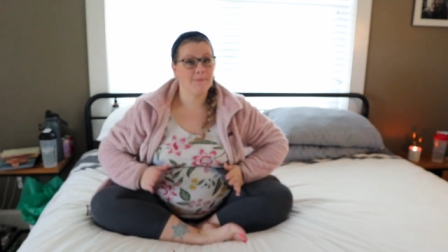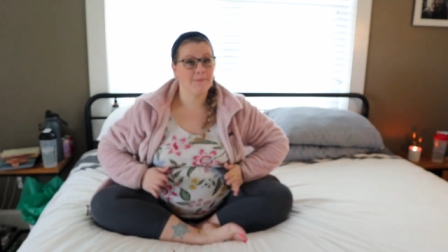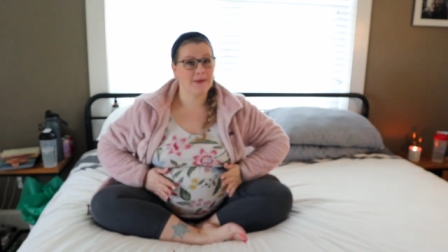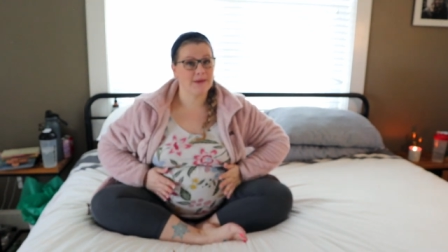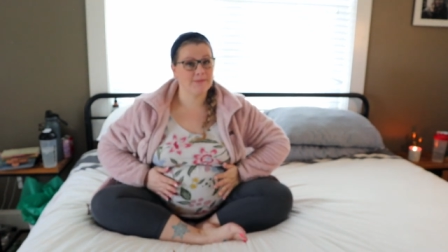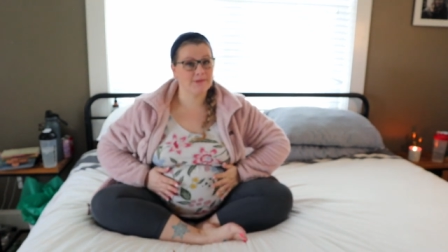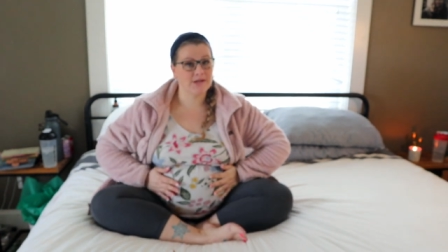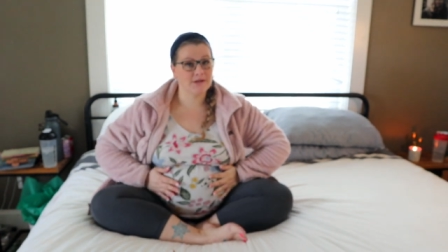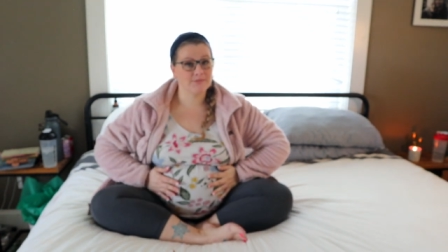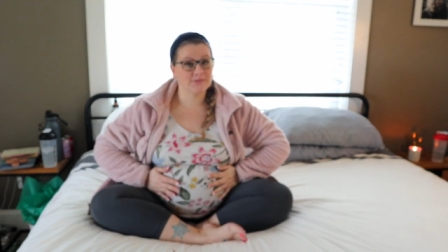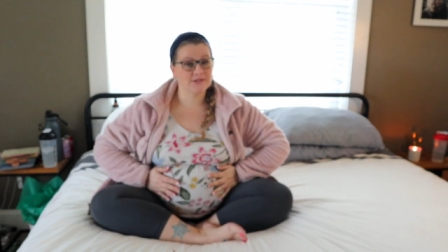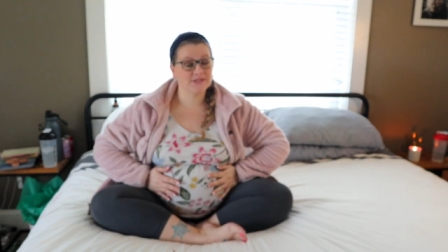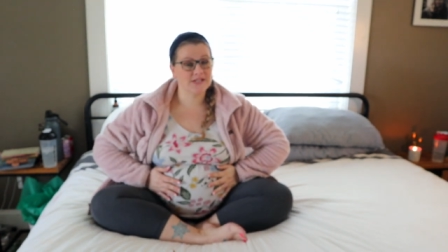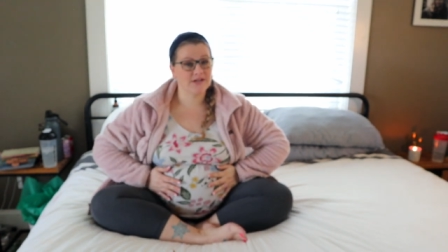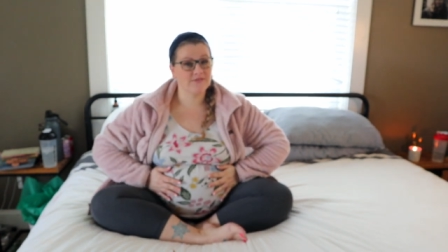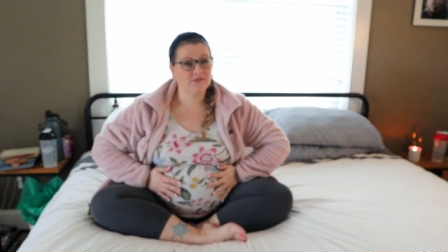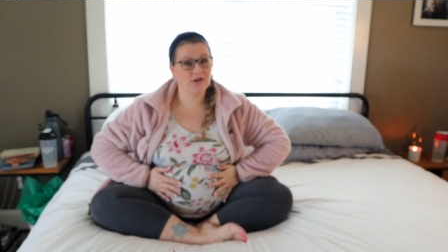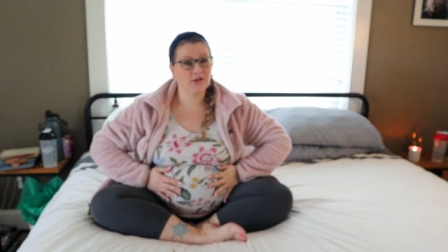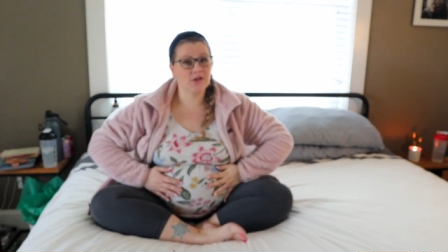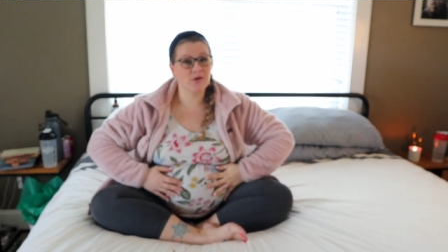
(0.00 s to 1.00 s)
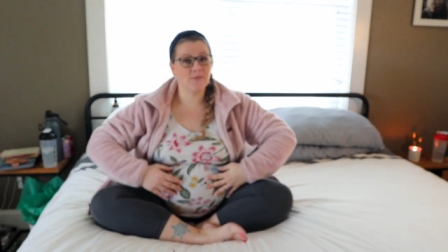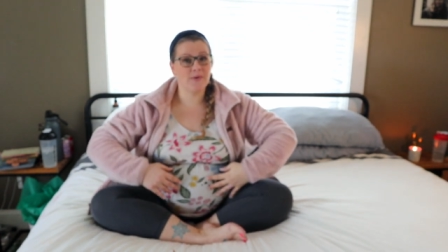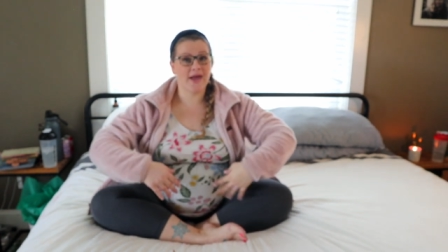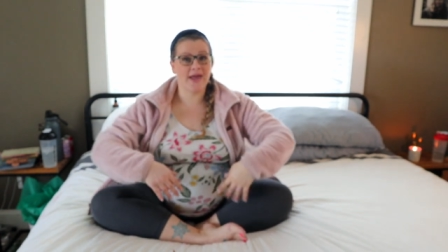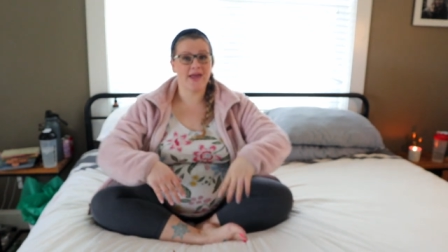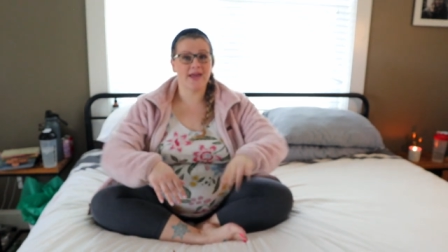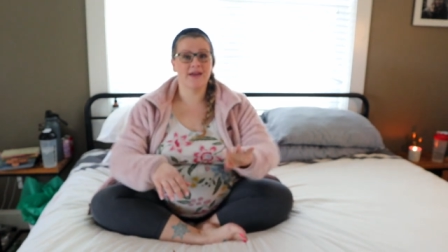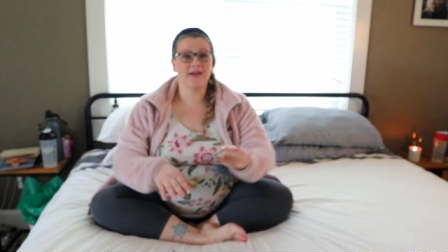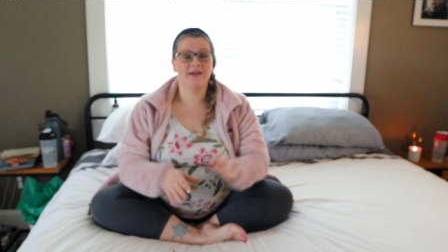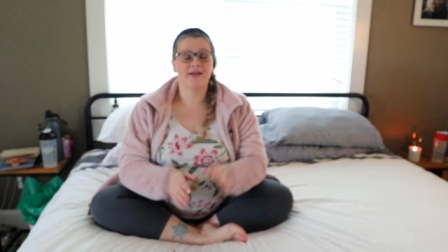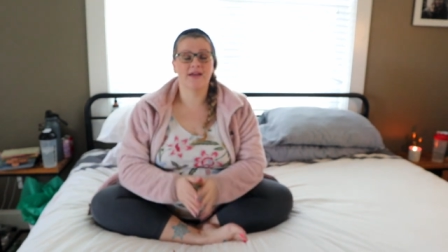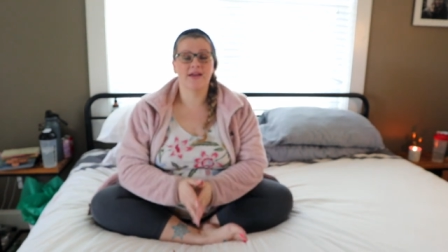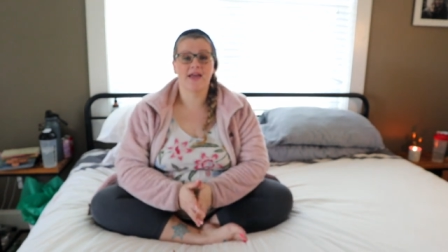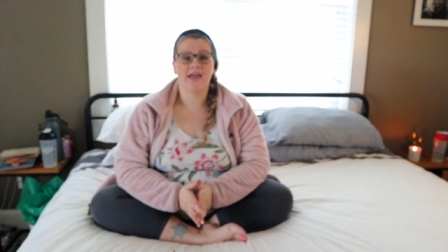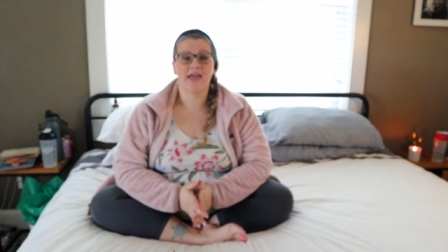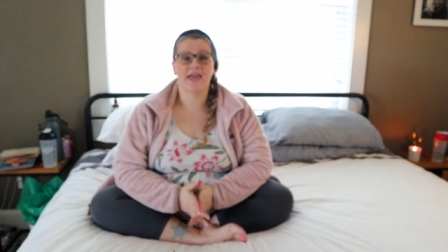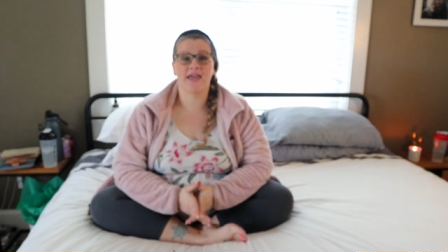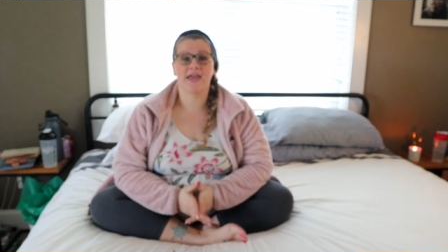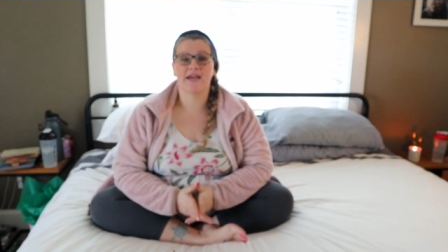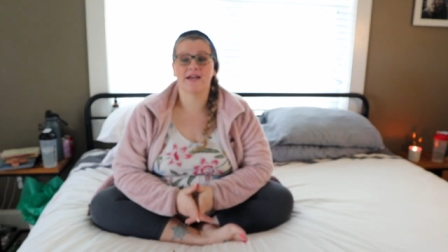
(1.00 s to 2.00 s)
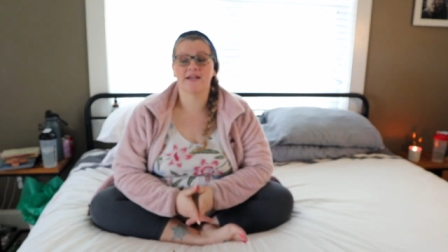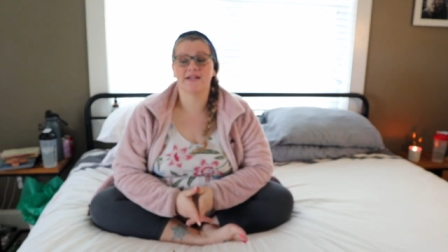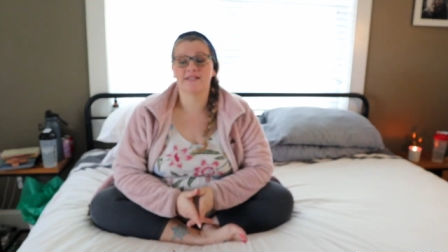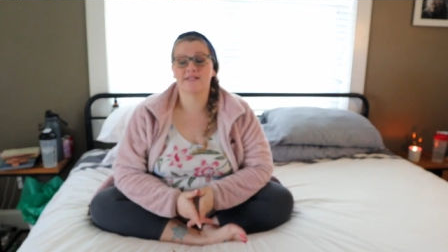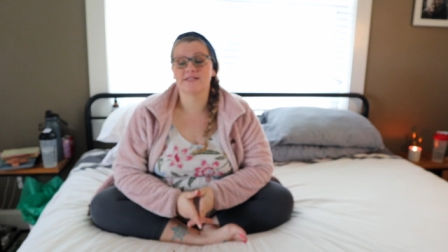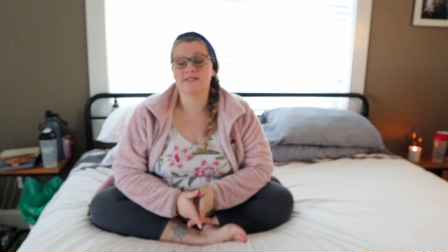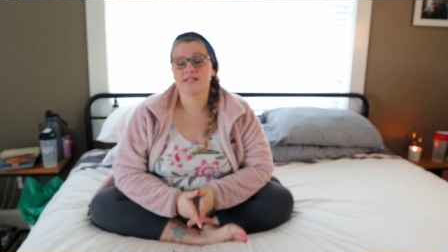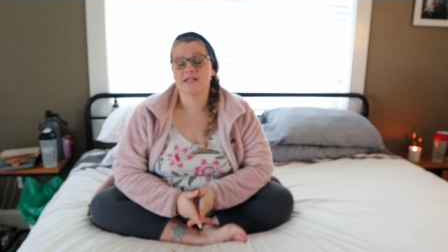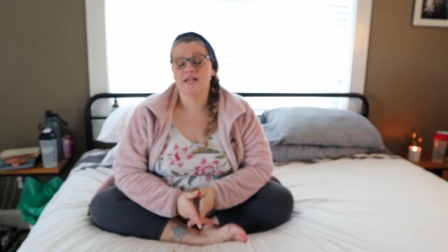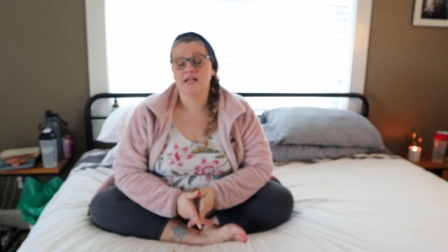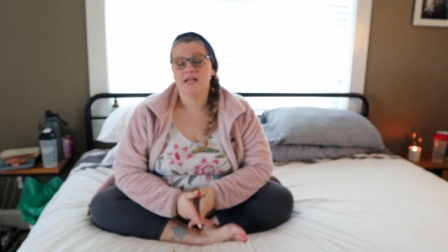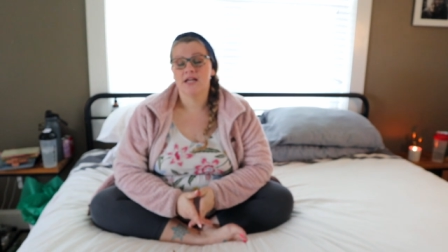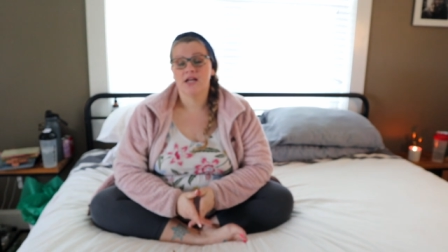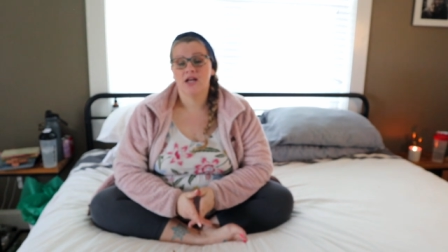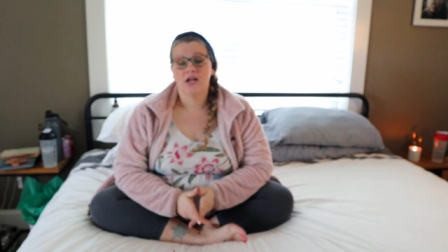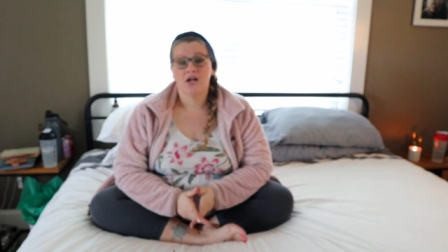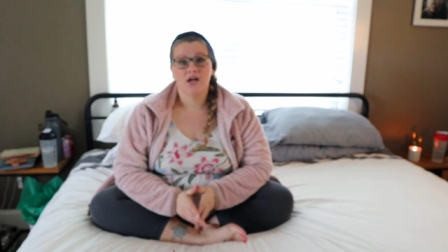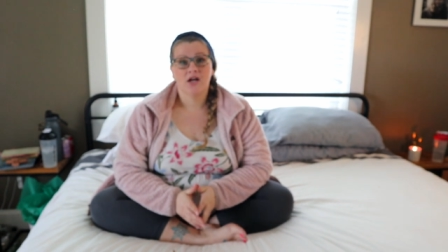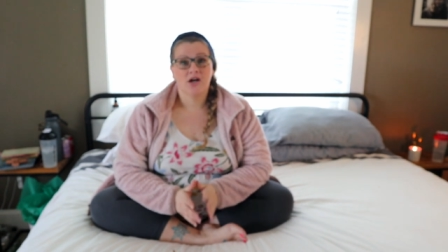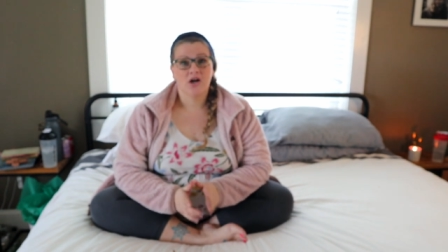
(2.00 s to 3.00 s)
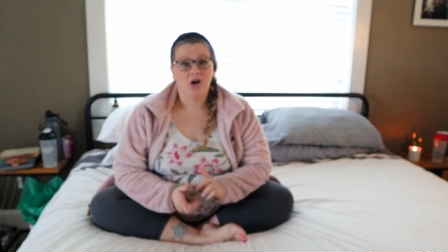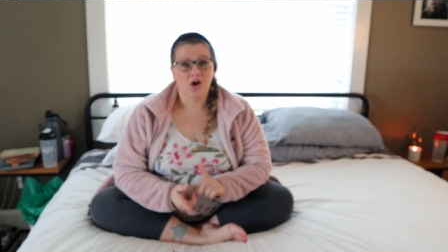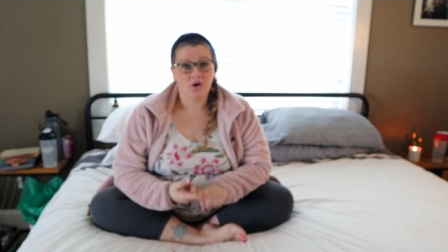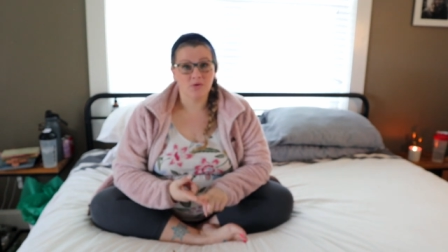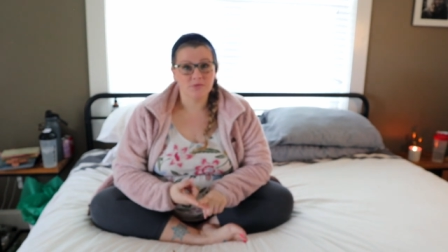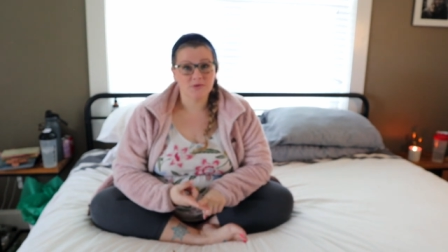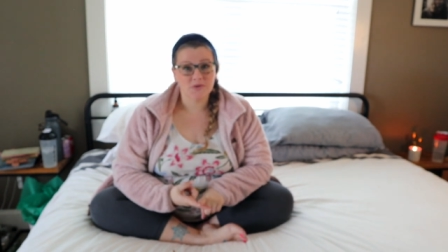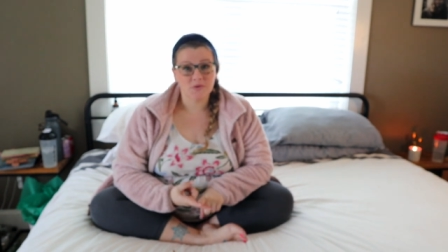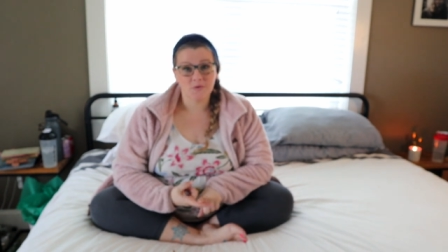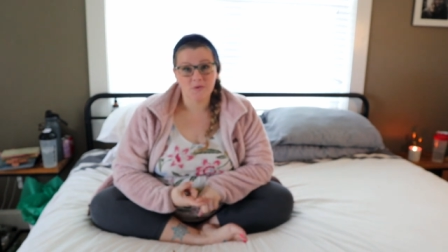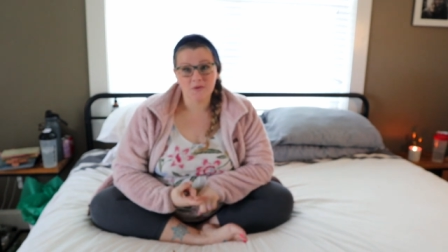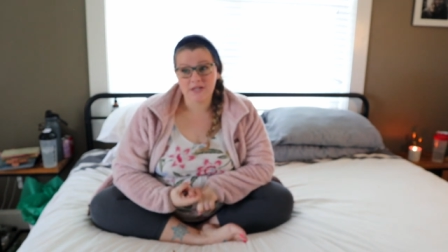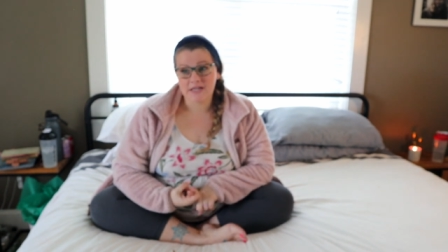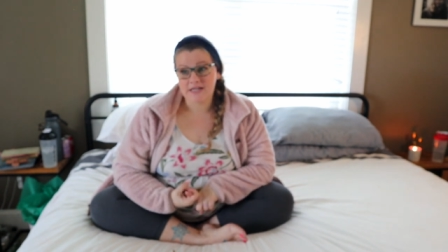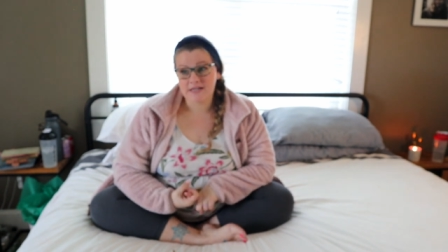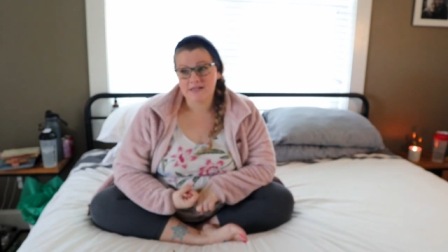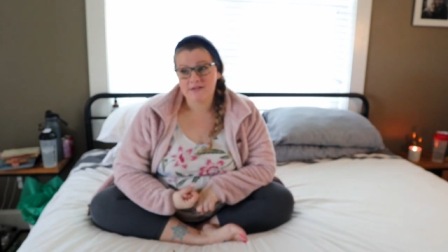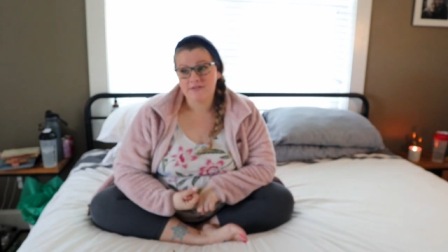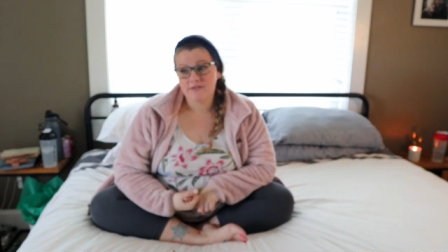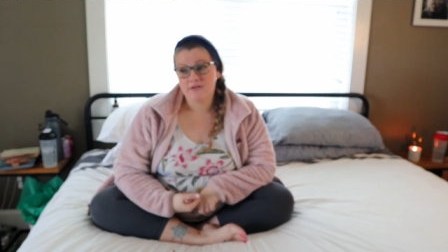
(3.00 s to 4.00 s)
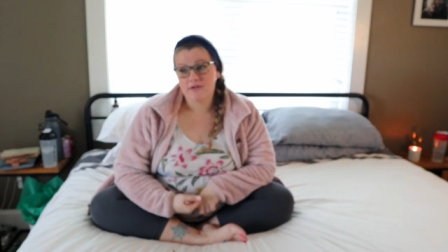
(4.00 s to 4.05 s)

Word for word: baby number 7 on the way, and homeschooling,